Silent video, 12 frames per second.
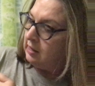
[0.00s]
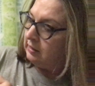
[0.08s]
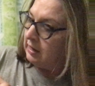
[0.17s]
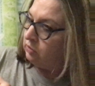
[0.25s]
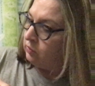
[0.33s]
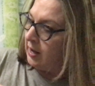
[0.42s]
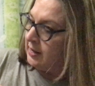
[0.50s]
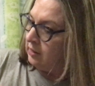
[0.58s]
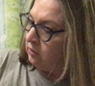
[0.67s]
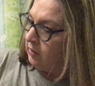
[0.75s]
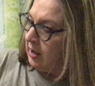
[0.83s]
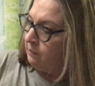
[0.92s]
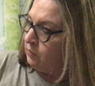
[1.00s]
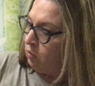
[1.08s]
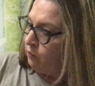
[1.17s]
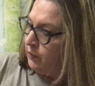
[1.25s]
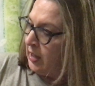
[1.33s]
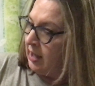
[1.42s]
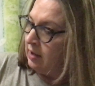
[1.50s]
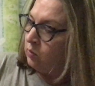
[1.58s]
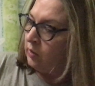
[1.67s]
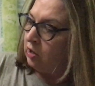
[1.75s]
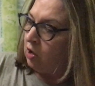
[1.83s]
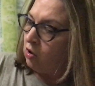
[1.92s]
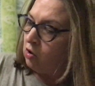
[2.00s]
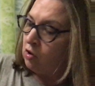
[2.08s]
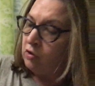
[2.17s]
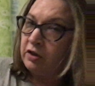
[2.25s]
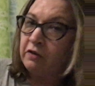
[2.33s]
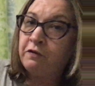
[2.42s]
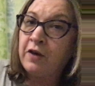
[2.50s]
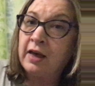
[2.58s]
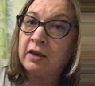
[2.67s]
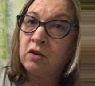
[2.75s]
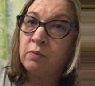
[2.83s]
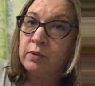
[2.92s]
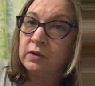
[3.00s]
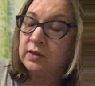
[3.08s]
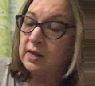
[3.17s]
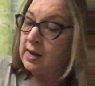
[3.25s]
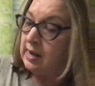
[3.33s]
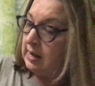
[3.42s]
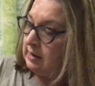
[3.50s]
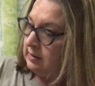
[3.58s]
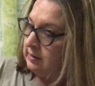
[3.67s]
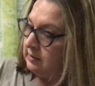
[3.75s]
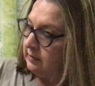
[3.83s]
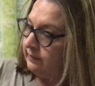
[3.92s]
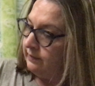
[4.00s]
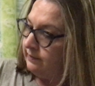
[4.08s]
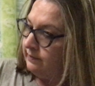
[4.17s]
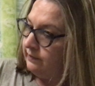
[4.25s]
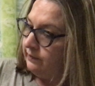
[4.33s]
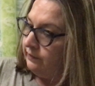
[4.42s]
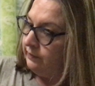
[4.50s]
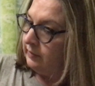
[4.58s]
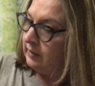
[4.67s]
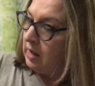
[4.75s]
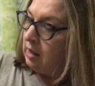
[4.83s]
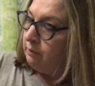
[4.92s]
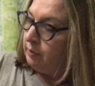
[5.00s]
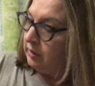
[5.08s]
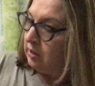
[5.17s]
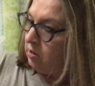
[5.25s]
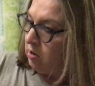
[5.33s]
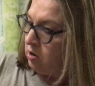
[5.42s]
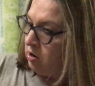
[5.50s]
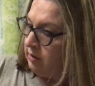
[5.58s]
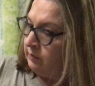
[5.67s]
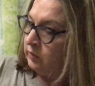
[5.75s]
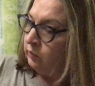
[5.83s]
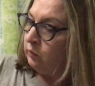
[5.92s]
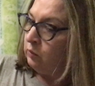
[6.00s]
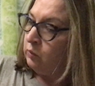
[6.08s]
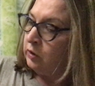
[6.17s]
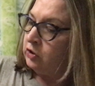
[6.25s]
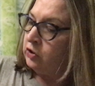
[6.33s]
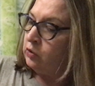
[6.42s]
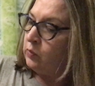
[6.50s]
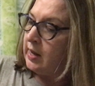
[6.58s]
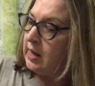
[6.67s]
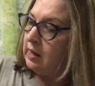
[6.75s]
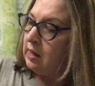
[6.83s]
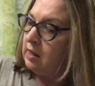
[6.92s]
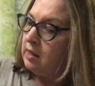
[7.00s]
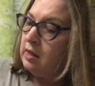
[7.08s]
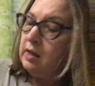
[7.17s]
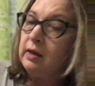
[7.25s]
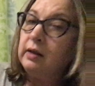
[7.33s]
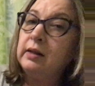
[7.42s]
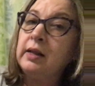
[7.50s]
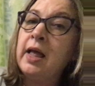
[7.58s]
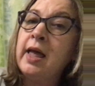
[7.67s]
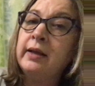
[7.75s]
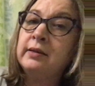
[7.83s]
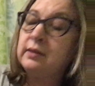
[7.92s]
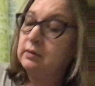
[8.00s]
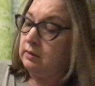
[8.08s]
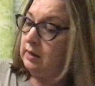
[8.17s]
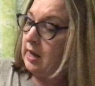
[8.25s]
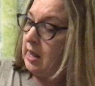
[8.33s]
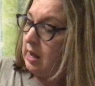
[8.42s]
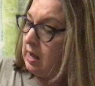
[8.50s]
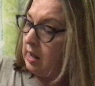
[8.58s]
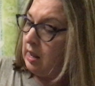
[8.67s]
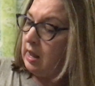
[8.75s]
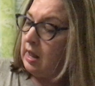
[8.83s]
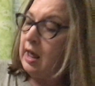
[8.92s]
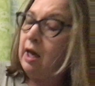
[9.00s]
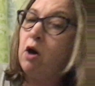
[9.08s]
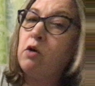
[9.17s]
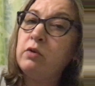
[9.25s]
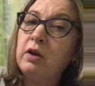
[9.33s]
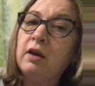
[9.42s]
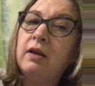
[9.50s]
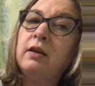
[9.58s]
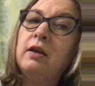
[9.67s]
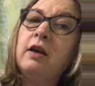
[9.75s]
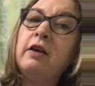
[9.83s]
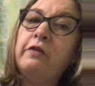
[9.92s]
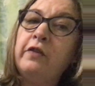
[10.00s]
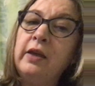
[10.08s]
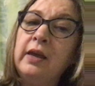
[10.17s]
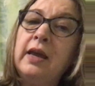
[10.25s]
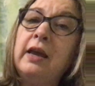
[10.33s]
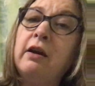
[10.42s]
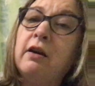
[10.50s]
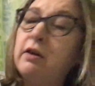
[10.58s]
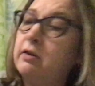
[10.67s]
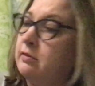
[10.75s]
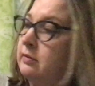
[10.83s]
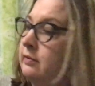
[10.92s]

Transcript: They tried to grab their bag with all the valuables in it. But their arms were too weak. "Let's get out of here."